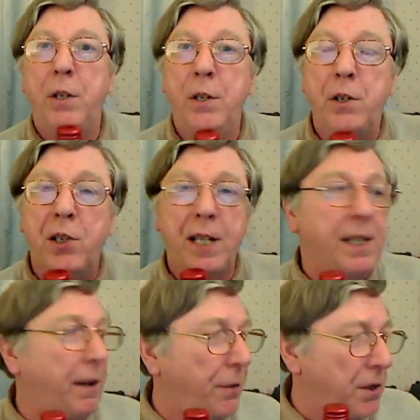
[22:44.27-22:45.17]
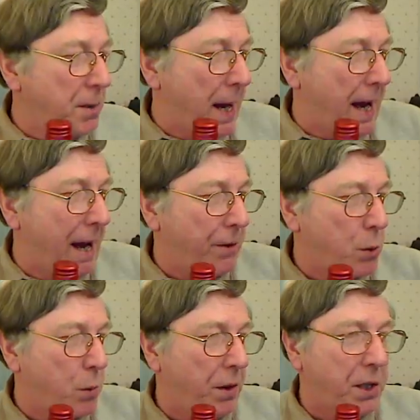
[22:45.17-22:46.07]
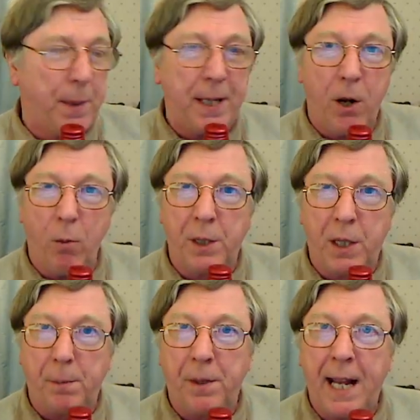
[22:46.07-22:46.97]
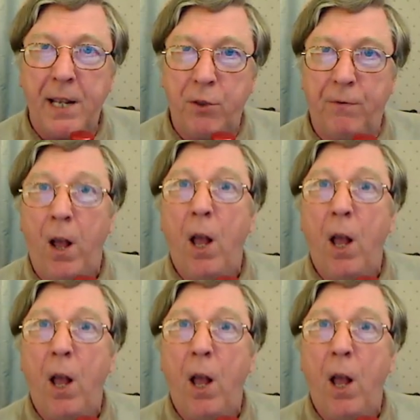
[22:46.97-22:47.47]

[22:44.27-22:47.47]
you can see the difference about how this one that's been opened a couple of days have